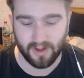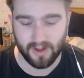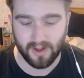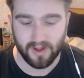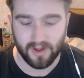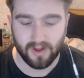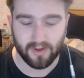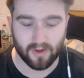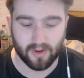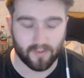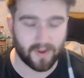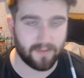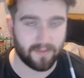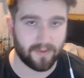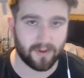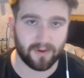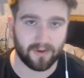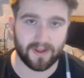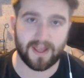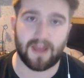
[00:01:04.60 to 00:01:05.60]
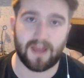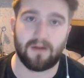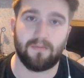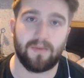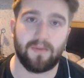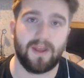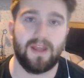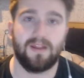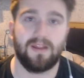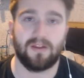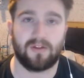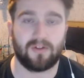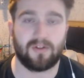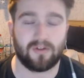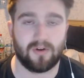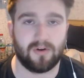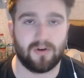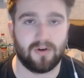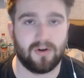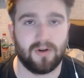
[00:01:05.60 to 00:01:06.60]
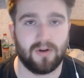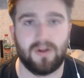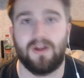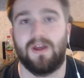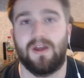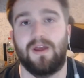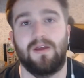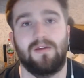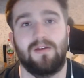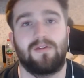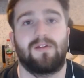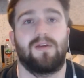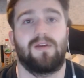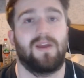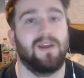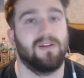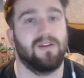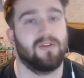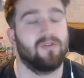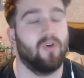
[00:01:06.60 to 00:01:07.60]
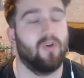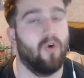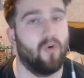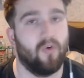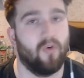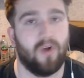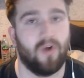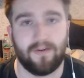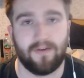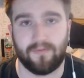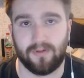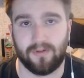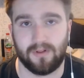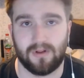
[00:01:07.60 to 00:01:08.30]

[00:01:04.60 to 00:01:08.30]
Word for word: The way we're going to get them in store is in store raffle.